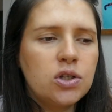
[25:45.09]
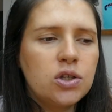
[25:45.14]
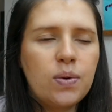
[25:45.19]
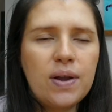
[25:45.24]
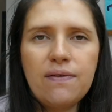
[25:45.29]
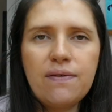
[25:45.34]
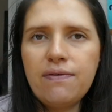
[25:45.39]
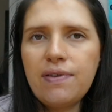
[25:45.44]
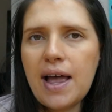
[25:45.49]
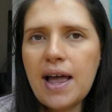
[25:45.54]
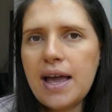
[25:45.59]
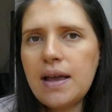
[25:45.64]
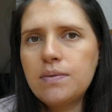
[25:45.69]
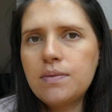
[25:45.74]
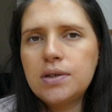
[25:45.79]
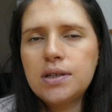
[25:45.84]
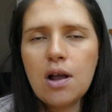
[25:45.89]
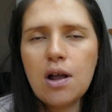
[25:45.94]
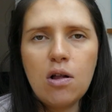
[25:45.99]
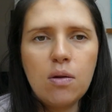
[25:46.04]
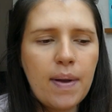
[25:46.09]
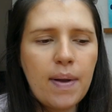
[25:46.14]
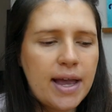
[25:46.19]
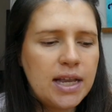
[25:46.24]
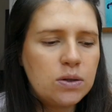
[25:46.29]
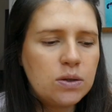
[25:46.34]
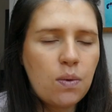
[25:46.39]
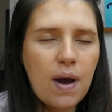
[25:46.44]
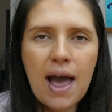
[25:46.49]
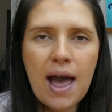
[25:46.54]
twin flames,
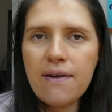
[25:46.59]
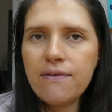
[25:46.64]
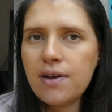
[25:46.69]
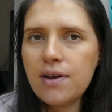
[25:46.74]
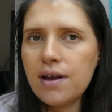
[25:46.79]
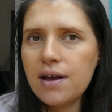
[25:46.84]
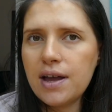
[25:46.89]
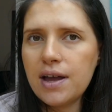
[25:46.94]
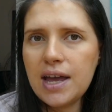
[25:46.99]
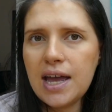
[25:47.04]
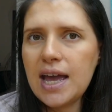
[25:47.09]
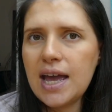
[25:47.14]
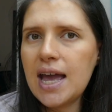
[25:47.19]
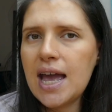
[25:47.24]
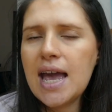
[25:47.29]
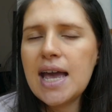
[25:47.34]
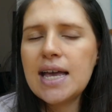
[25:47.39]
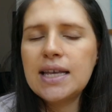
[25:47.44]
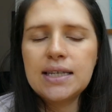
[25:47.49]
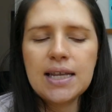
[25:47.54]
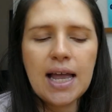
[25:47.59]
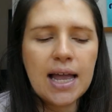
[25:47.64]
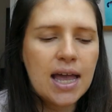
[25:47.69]
soulmates, whatever it is.